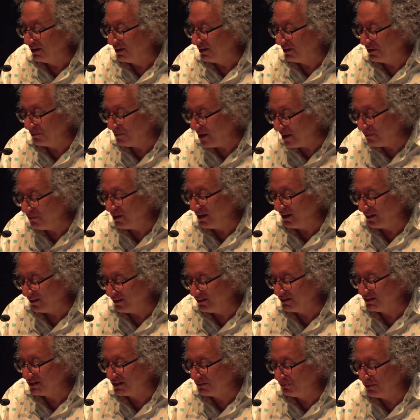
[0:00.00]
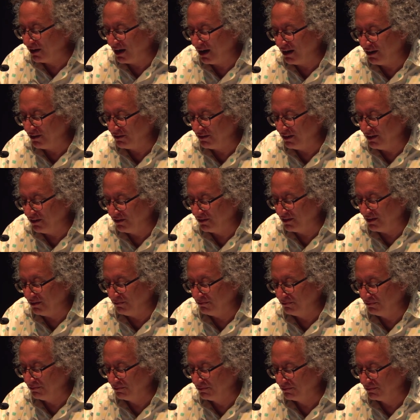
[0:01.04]
There may be others, but I don't know
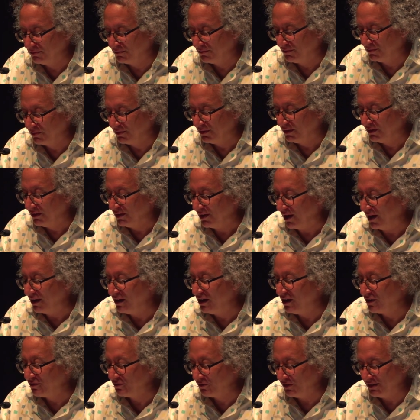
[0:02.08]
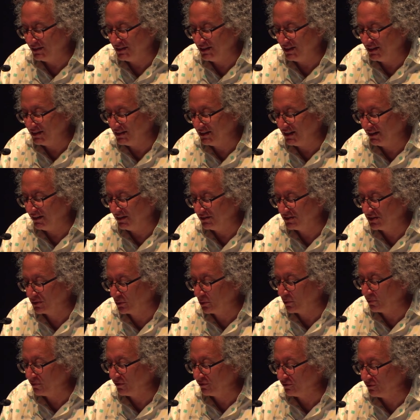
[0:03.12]
them. I know, for instance, that there's a
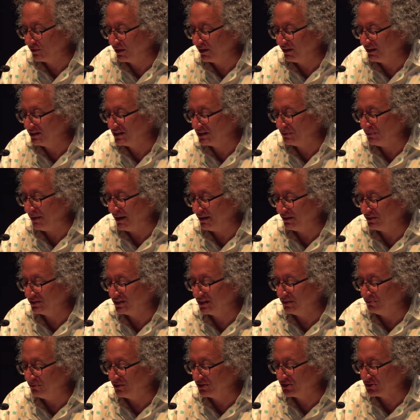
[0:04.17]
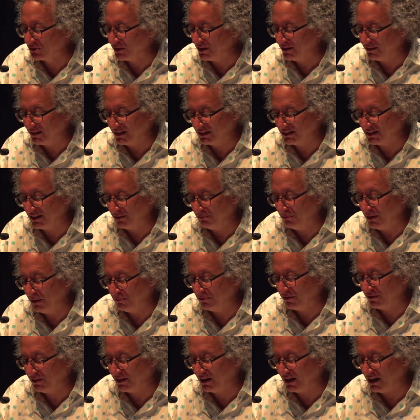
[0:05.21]
group of realist painters in Madrid that some
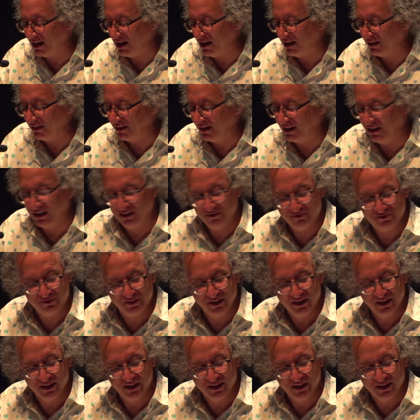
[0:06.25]
people think highly of.